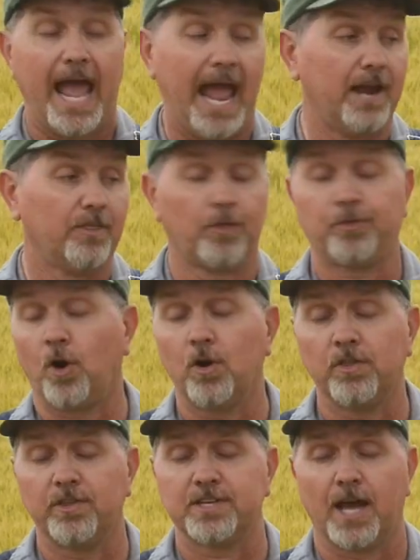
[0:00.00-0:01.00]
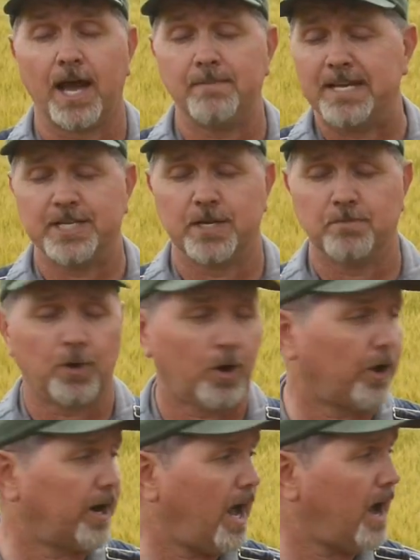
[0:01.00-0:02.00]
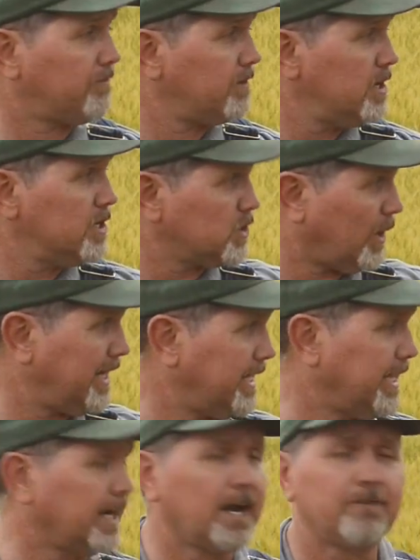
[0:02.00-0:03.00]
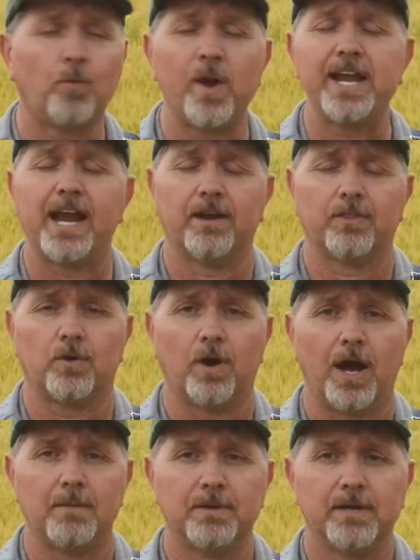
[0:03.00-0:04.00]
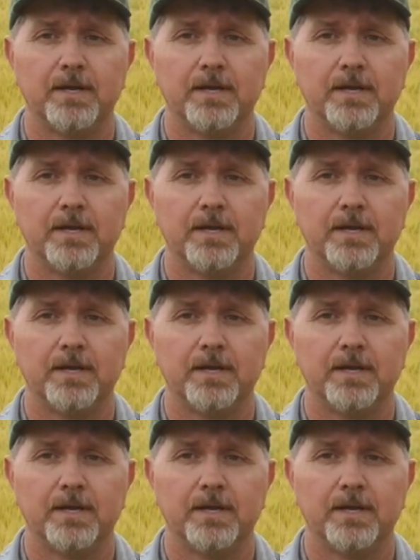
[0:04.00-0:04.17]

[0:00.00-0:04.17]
and at 1/3 of the time it didn't put on enough, so I didn't get enough wheat out of the crop.